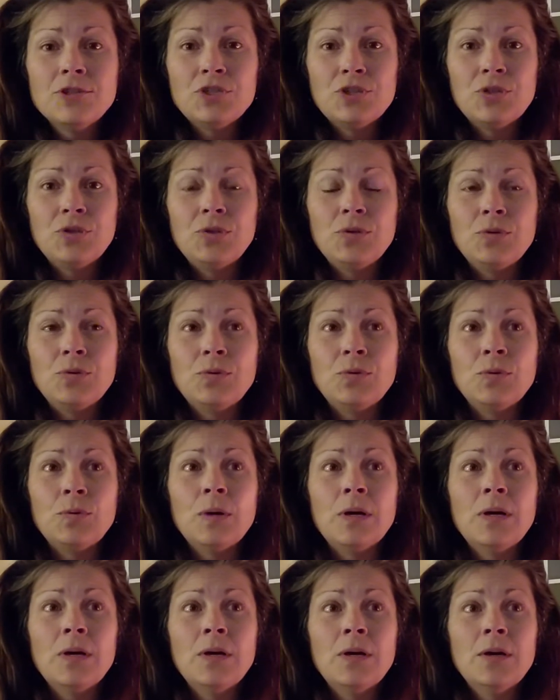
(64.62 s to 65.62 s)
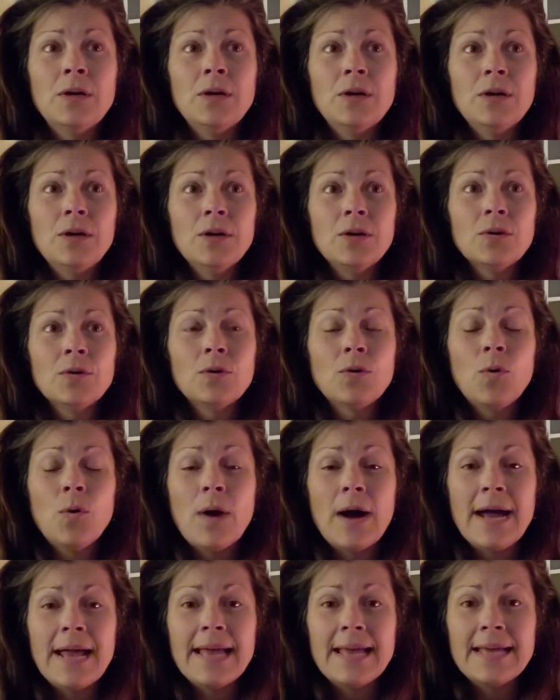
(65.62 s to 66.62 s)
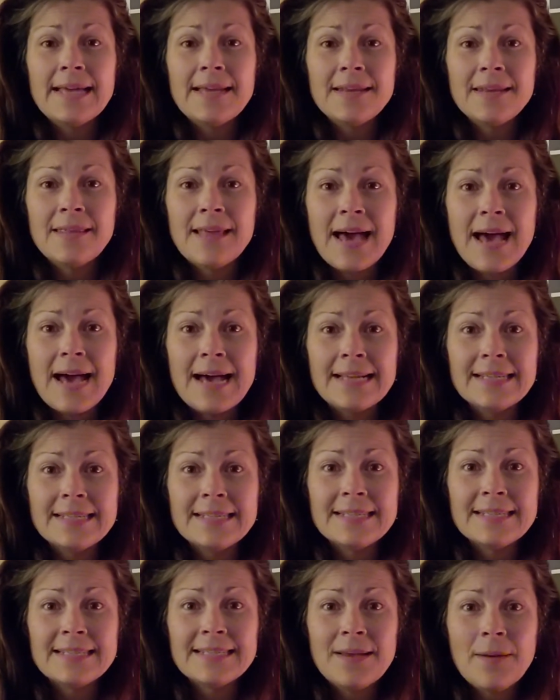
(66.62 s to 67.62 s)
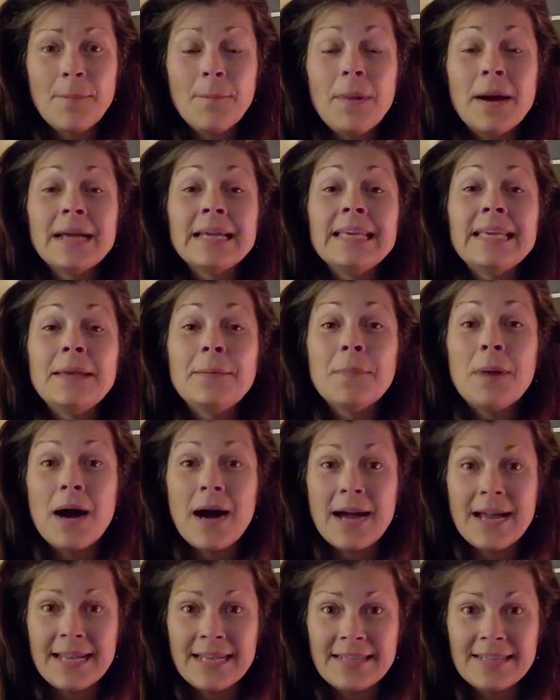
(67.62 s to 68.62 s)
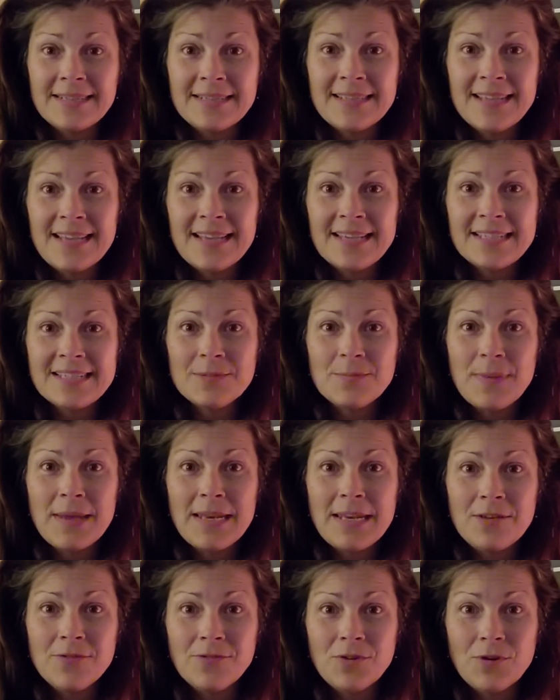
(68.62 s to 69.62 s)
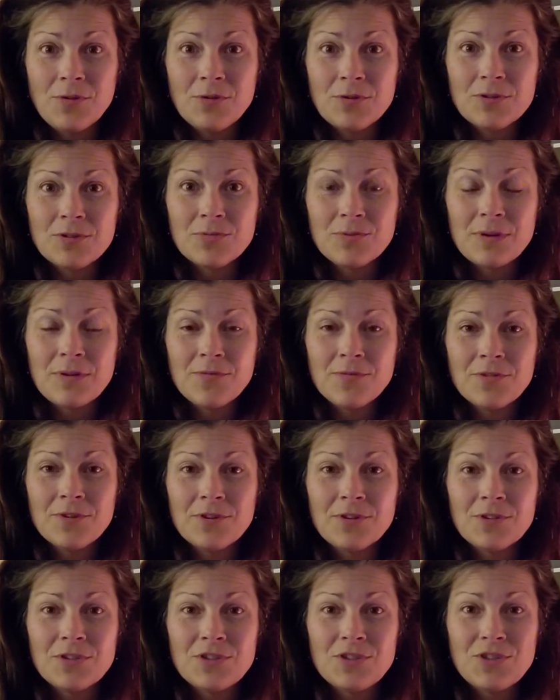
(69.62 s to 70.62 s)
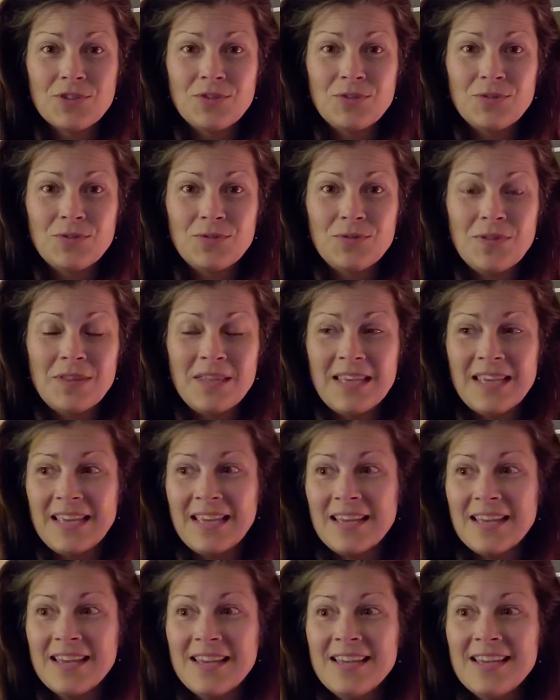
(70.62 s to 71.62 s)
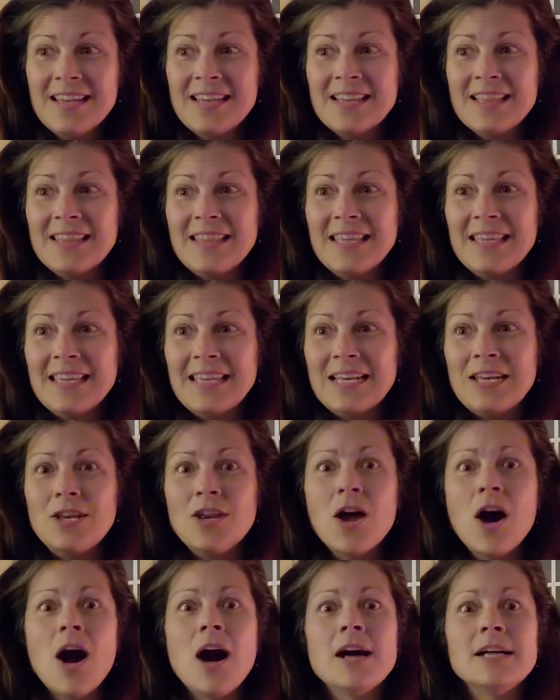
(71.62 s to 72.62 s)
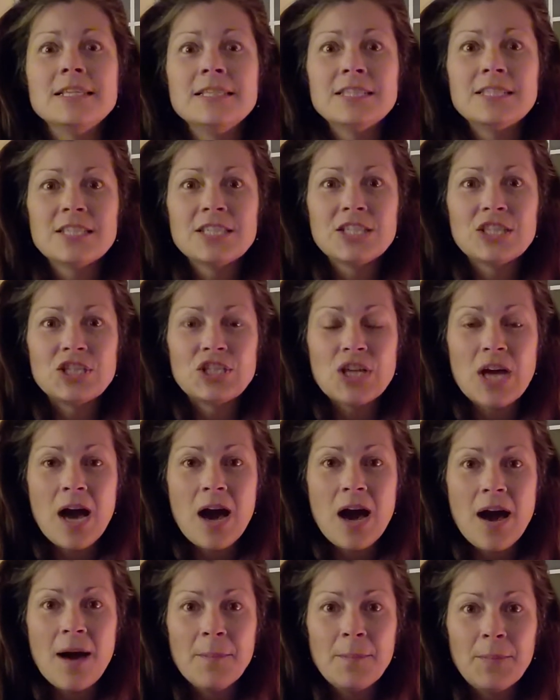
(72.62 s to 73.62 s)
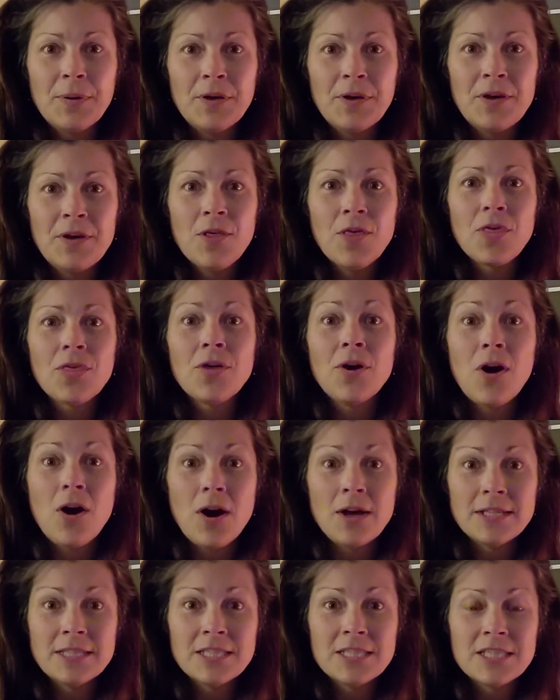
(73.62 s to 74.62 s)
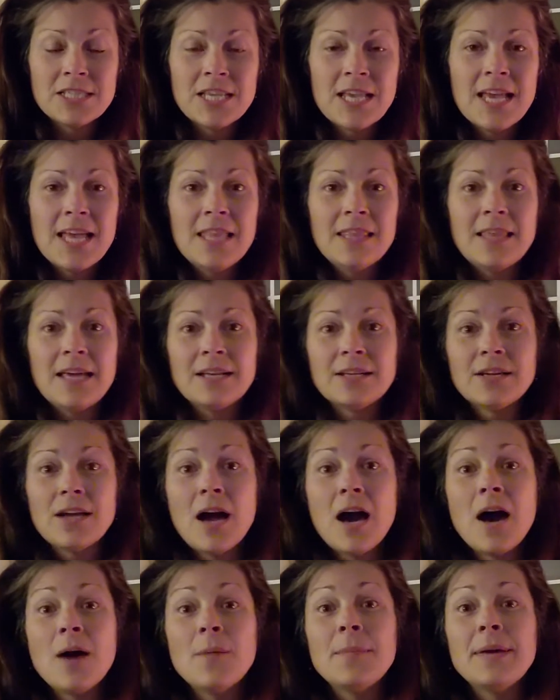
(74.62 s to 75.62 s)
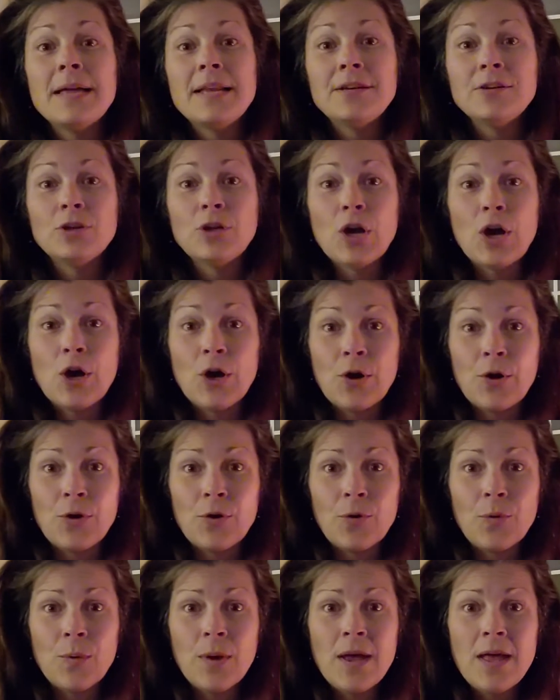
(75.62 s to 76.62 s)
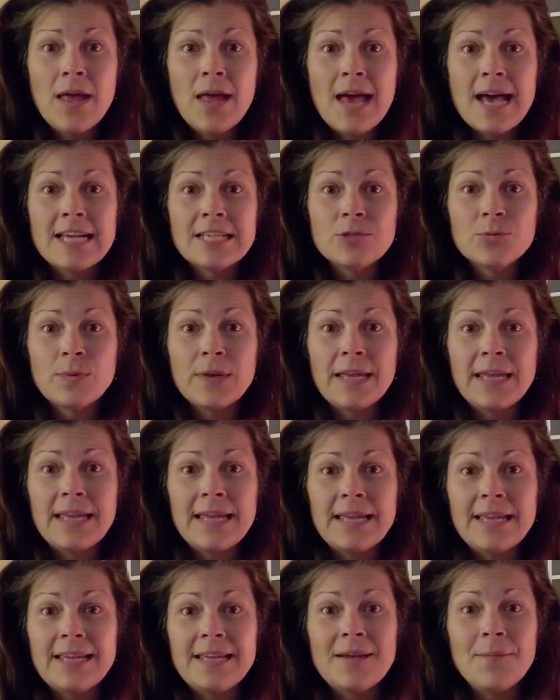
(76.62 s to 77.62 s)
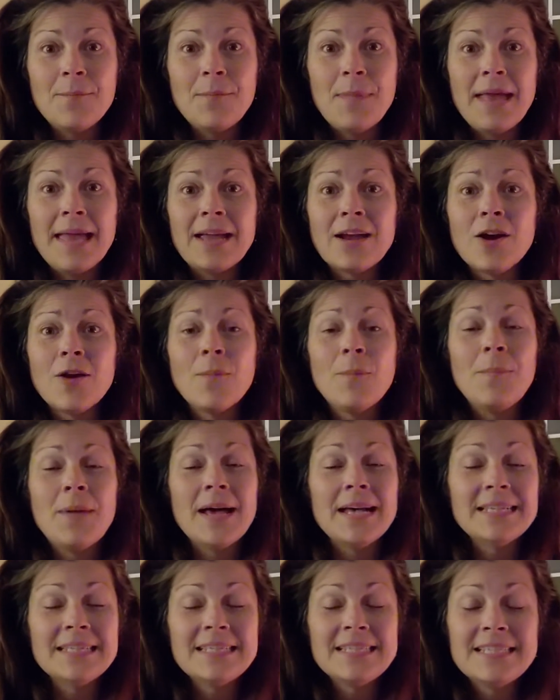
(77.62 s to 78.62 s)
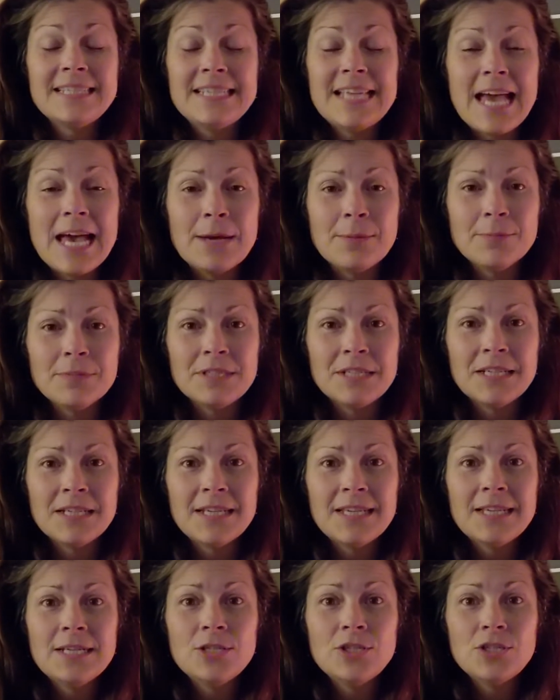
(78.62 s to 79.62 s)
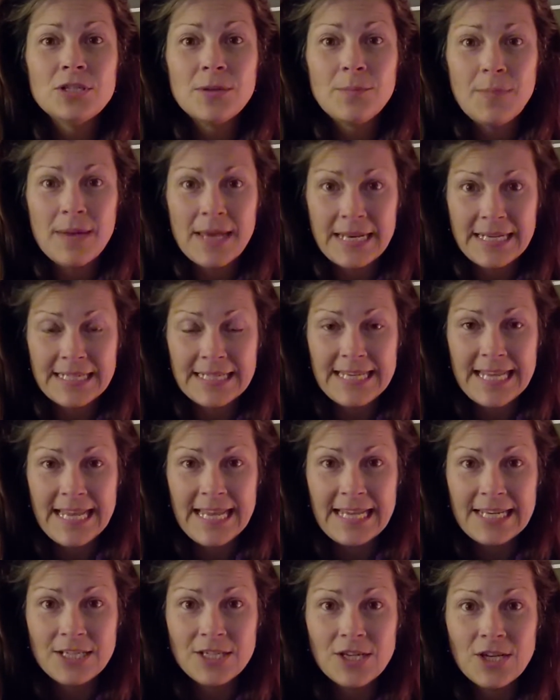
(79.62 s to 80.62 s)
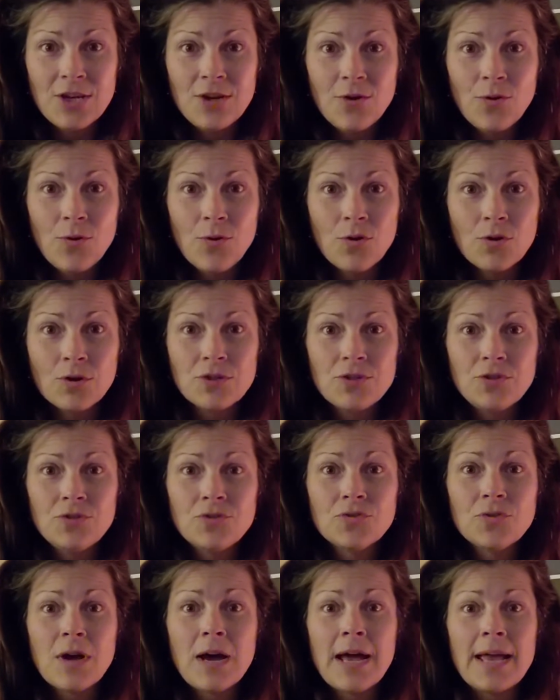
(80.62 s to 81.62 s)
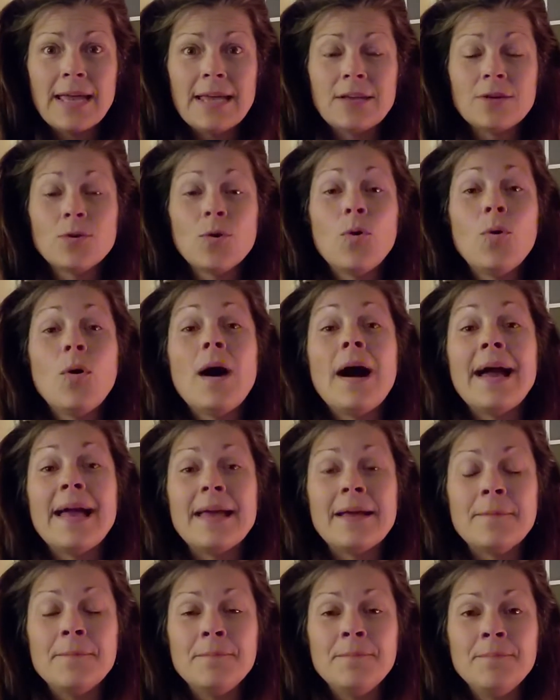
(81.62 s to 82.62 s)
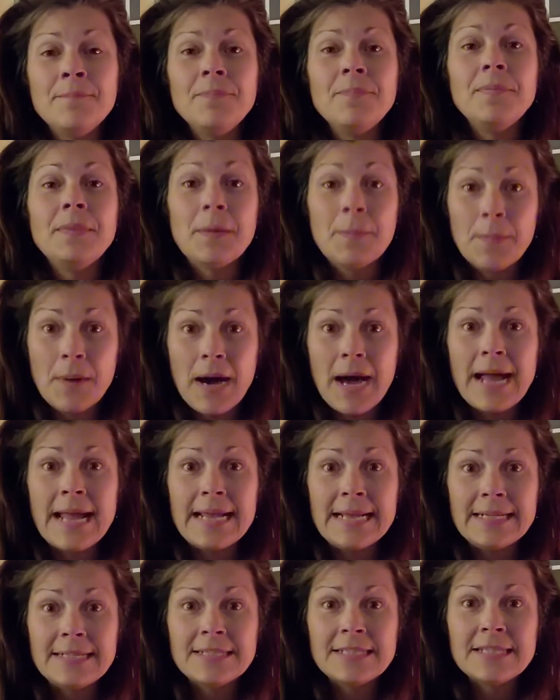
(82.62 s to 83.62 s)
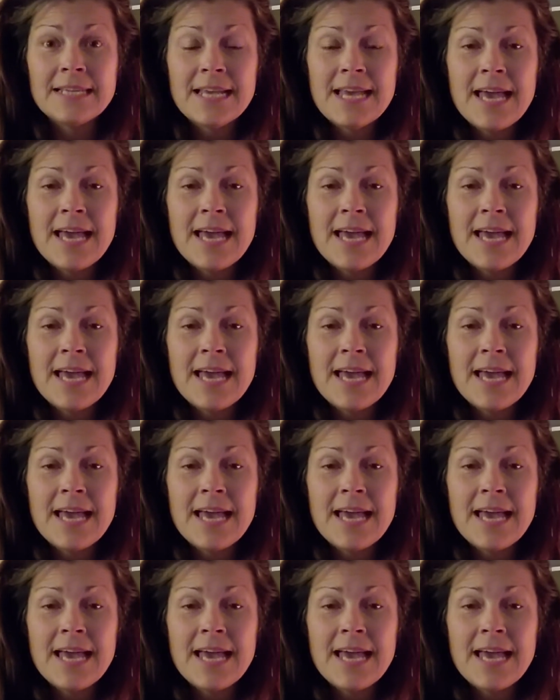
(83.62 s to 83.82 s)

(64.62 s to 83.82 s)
to quiet that monkey mind as many folks refer to the the non-stop thoughts that come and go as we make our best attempt to meditate or to try and quiet the mind.